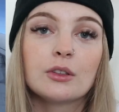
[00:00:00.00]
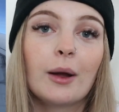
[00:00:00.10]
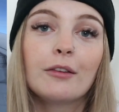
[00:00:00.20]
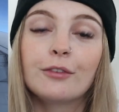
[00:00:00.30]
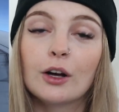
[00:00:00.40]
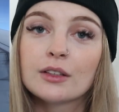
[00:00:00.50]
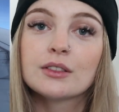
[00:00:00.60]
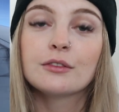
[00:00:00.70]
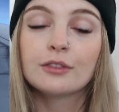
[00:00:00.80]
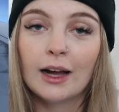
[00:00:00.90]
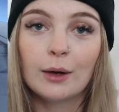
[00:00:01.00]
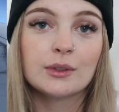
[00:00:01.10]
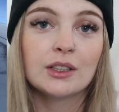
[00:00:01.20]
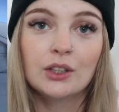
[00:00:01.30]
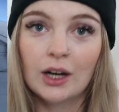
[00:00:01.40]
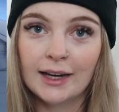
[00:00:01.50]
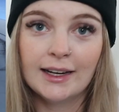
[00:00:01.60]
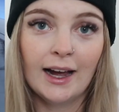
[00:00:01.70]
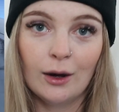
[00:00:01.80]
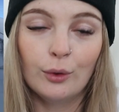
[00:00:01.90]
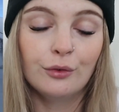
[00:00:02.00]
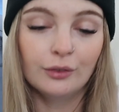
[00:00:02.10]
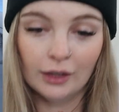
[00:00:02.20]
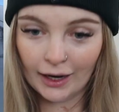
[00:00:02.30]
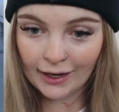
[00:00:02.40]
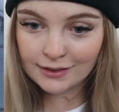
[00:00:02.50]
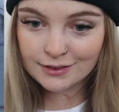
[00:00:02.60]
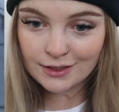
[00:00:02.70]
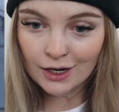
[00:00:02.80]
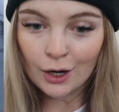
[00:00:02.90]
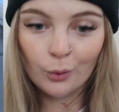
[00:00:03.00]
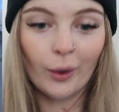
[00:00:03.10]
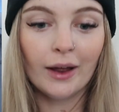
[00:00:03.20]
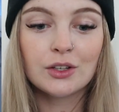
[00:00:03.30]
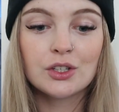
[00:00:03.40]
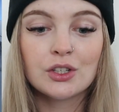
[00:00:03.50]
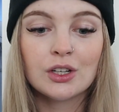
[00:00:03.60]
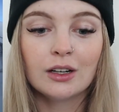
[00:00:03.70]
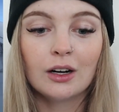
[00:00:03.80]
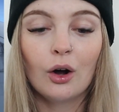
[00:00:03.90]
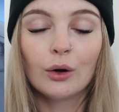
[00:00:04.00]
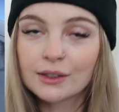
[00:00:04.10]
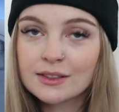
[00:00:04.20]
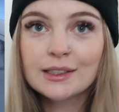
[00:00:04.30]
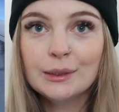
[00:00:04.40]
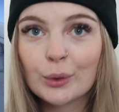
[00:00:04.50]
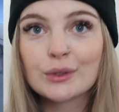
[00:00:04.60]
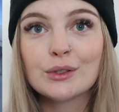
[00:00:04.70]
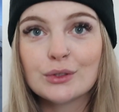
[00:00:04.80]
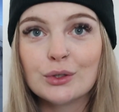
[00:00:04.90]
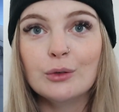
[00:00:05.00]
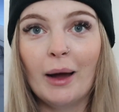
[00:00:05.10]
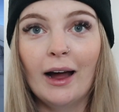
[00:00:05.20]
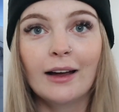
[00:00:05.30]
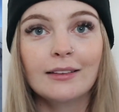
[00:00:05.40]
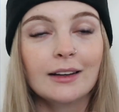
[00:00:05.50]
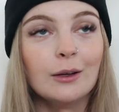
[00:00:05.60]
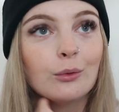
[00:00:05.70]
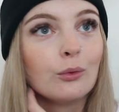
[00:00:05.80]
So my first flight was a 9-hour flight, which honestly wasn't too bad. It